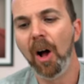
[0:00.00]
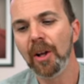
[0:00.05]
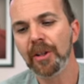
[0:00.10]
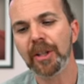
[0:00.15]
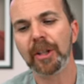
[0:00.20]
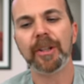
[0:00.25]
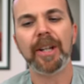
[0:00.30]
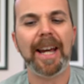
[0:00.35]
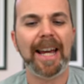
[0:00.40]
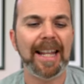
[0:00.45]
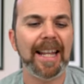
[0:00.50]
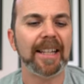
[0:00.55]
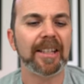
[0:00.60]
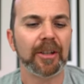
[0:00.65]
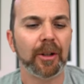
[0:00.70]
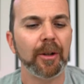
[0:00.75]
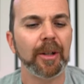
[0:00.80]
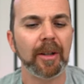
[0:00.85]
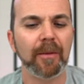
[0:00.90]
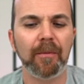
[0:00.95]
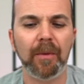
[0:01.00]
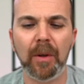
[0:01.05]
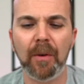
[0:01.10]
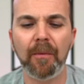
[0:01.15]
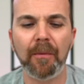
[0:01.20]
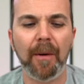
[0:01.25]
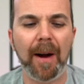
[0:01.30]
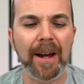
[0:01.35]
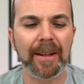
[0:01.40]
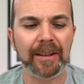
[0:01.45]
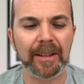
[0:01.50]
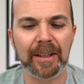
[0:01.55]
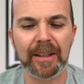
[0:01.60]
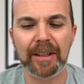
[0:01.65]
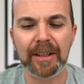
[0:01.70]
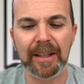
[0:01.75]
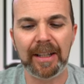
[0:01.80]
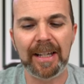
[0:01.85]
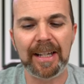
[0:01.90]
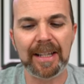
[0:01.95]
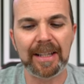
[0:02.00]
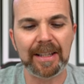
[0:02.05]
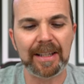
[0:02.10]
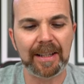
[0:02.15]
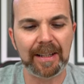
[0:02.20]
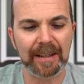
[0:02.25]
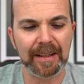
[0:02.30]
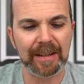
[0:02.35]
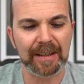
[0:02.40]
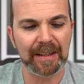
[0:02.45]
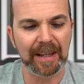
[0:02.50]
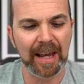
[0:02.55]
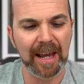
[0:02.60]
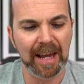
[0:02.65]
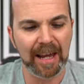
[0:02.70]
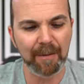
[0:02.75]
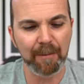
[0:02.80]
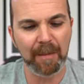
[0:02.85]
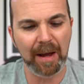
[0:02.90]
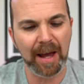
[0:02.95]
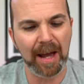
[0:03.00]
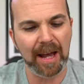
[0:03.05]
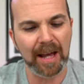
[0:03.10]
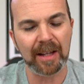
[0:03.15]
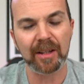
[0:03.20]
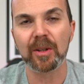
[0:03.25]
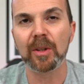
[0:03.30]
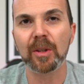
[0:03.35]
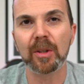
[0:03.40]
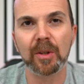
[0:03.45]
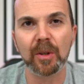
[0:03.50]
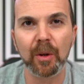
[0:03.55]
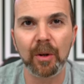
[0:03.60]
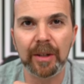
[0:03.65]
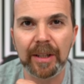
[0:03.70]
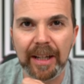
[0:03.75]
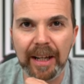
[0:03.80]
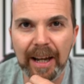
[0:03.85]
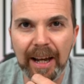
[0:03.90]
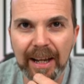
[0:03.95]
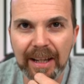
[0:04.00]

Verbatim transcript: Also, the electronic viewfinder is same as Sony